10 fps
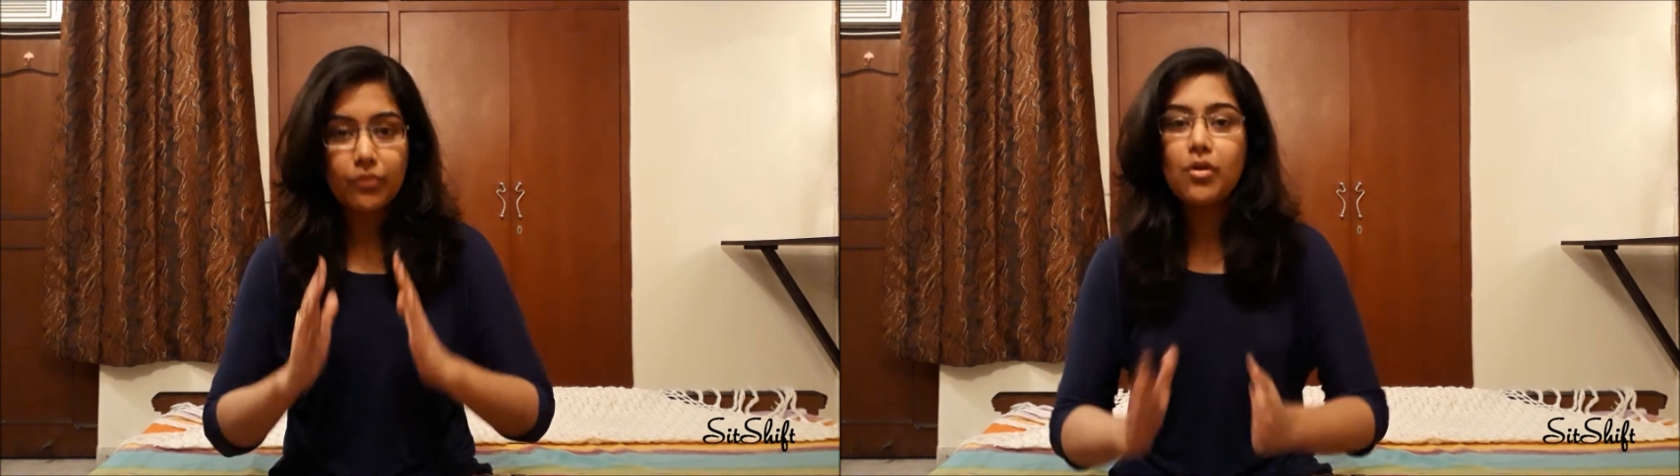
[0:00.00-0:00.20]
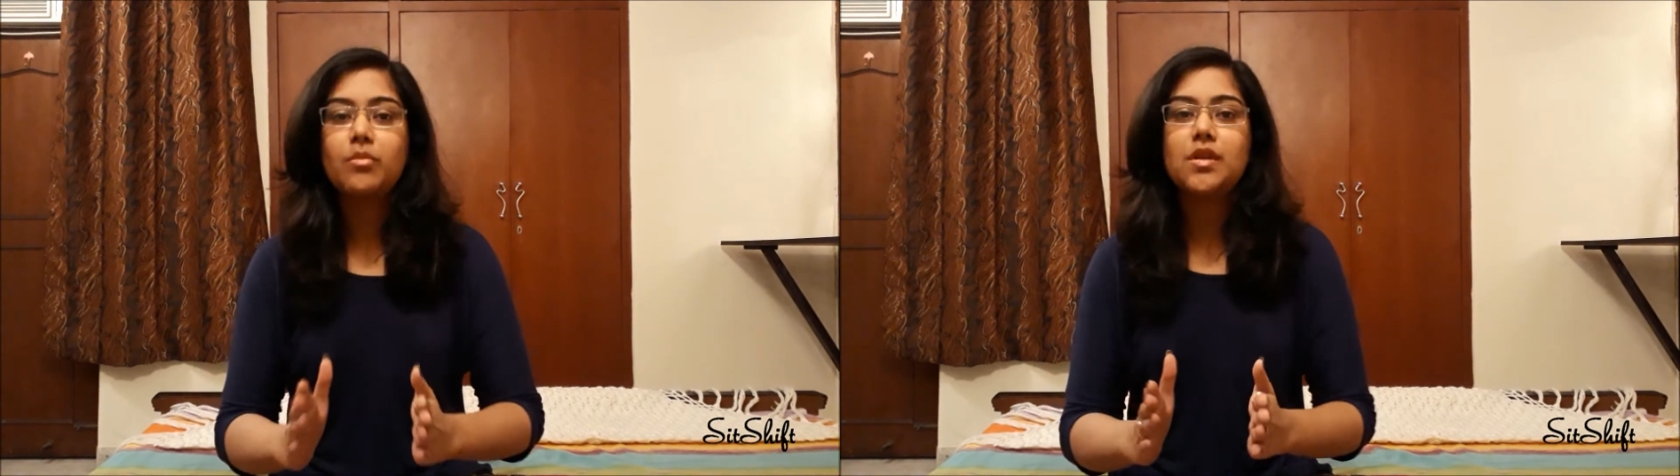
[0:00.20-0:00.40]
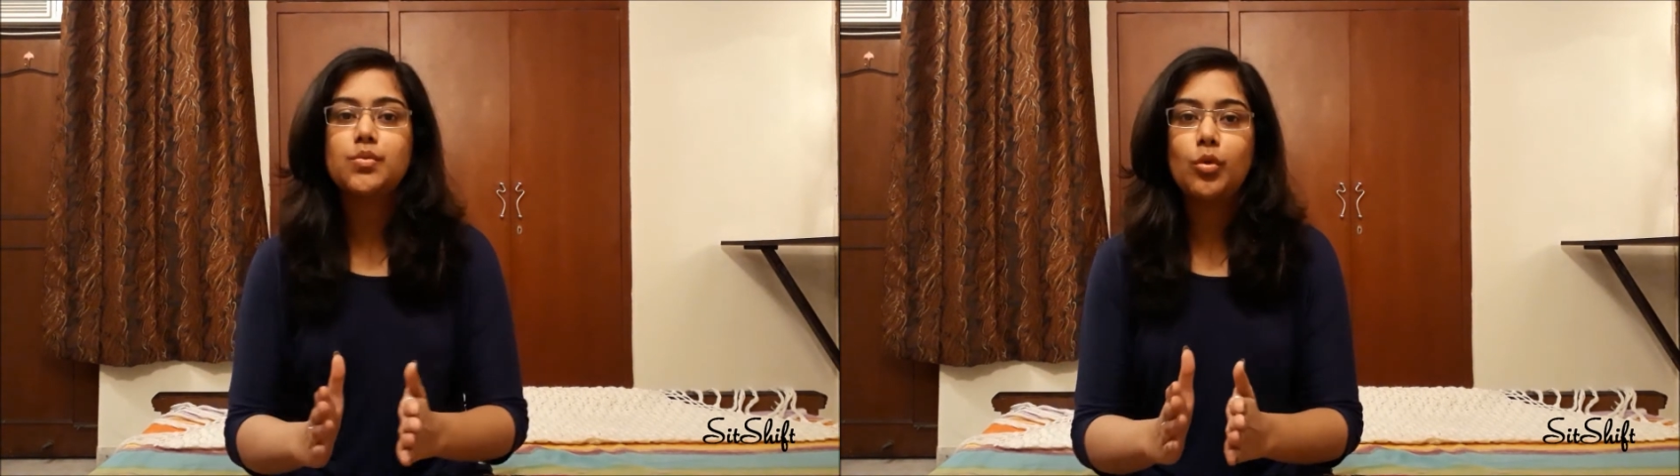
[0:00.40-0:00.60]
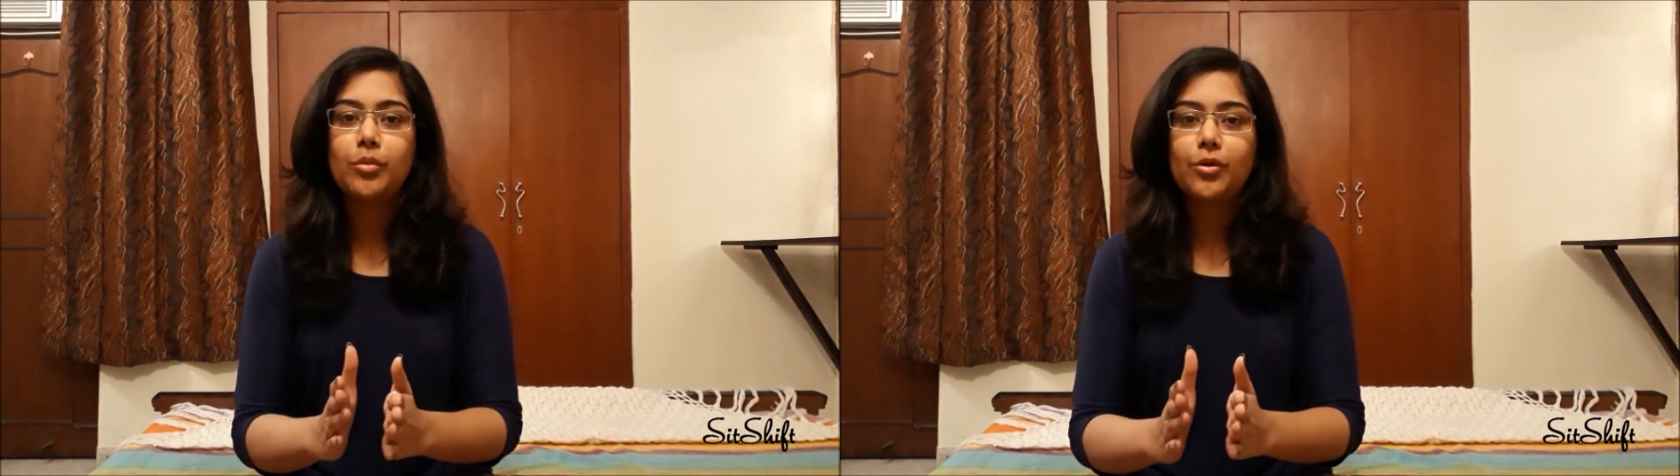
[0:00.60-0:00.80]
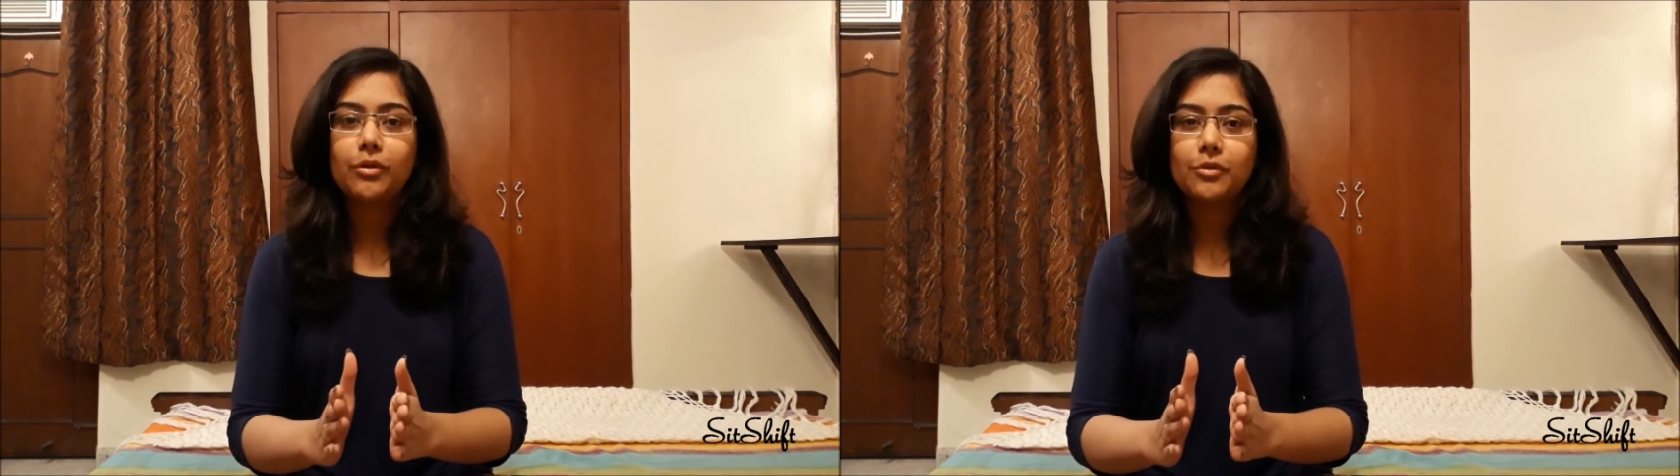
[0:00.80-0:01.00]
from this
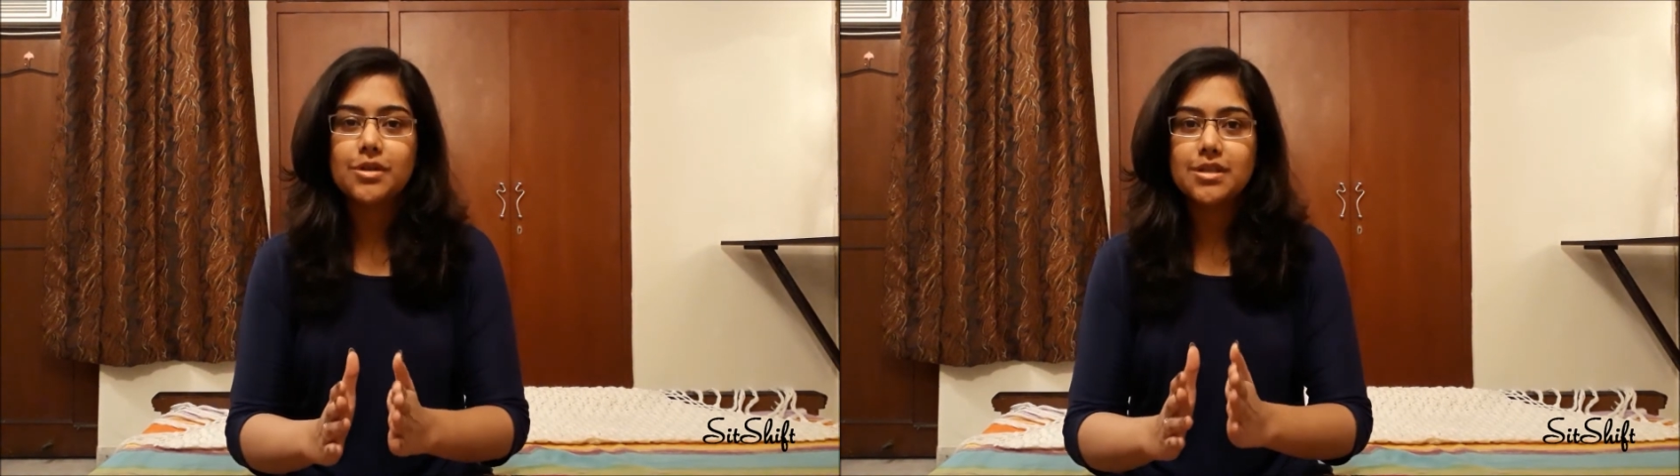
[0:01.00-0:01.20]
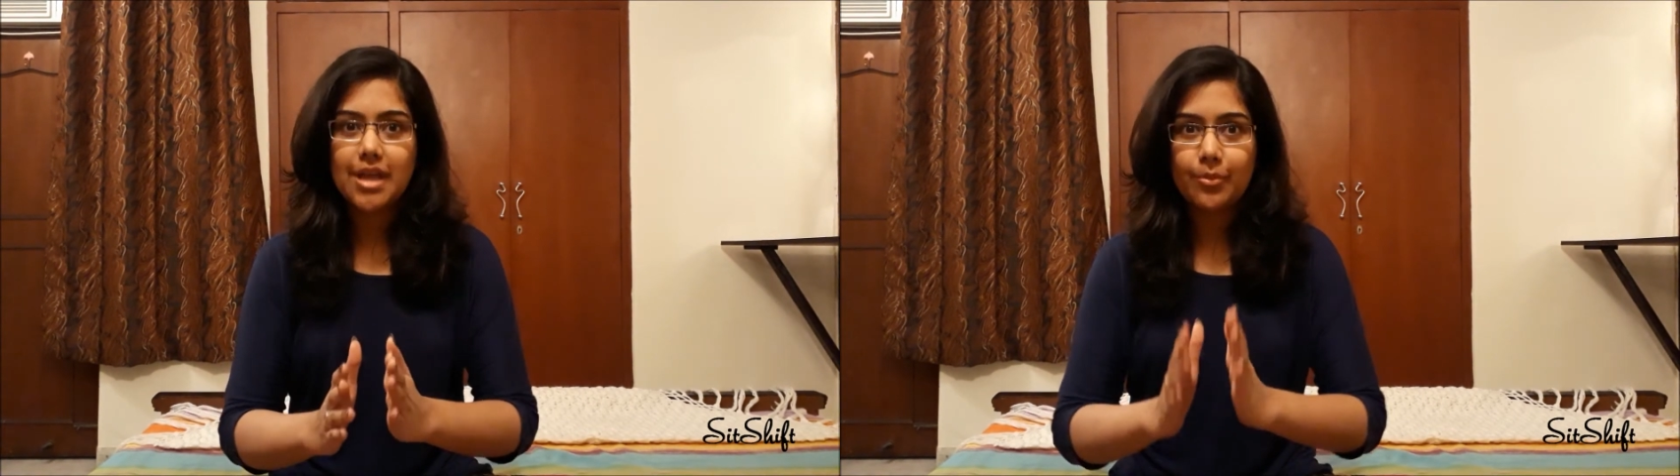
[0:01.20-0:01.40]
moment onwards,